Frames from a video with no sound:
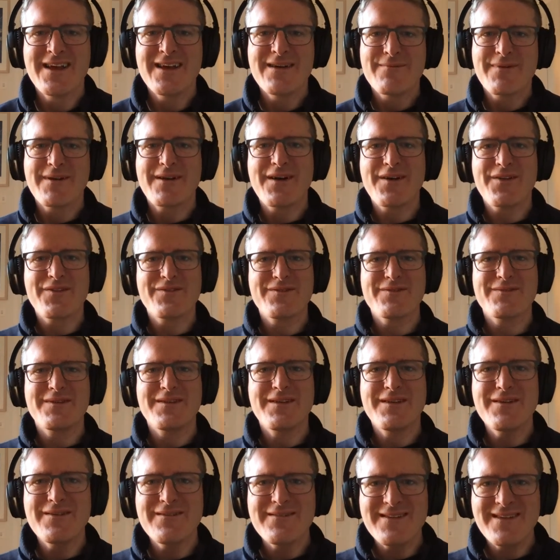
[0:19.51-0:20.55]
Because
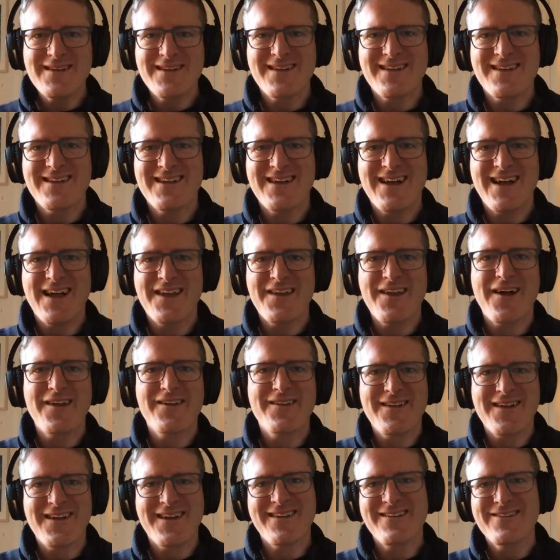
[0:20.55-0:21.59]
using an
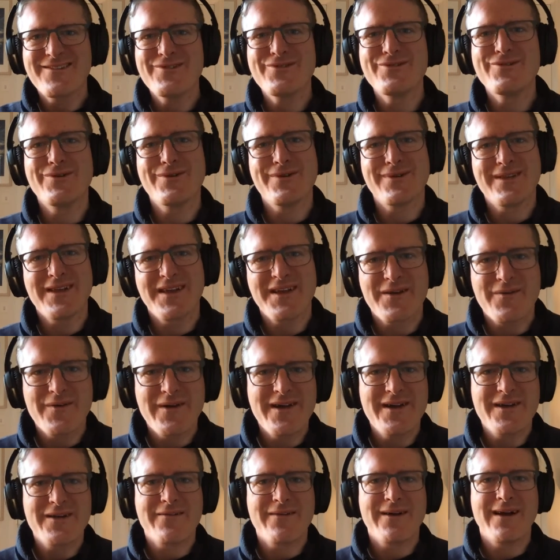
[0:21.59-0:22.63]
online tool like
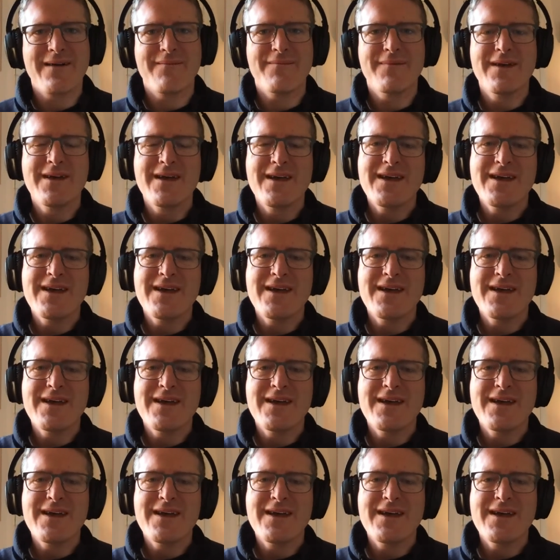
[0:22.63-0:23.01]
GaelGram